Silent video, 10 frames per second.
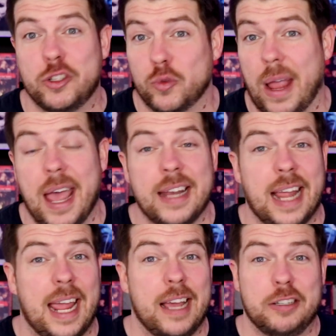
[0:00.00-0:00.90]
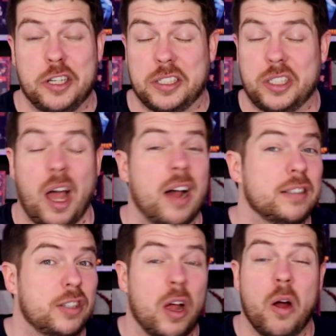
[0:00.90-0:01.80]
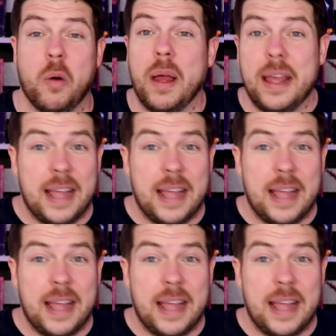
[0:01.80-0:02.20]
dread and just gonzo